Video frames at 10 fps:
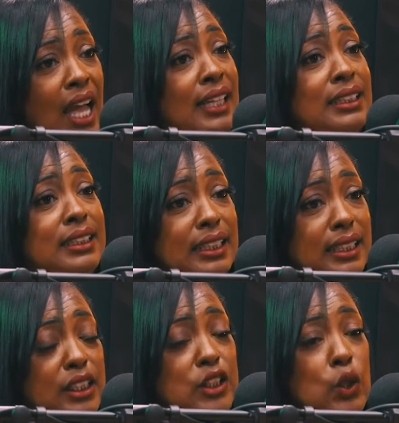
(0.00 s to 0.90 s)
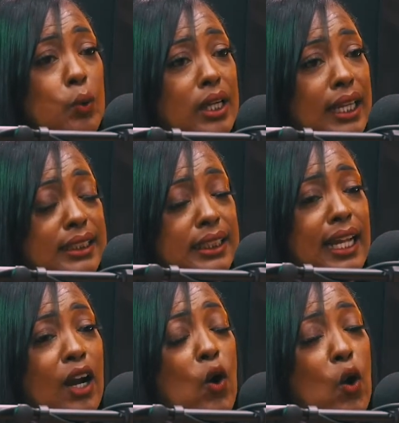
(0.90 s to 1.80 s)
I didn't. So what I
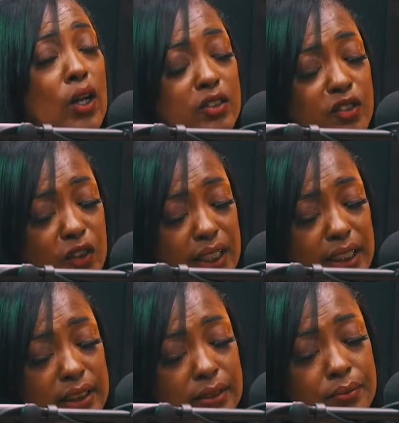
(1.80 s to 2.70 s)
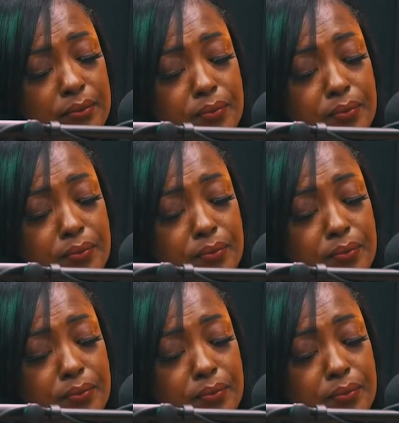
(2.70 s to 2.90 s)
did, I called a friend